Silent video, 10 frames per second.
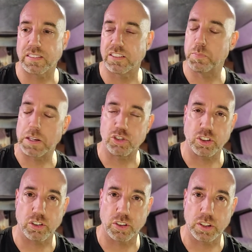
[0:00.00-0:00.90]
especially
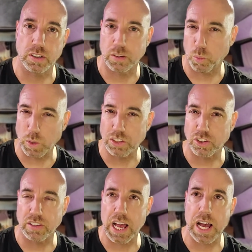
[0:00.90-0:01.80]
during the winter
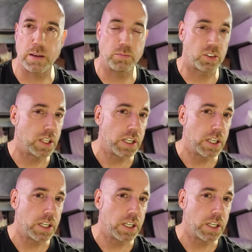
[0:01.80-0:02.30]
times,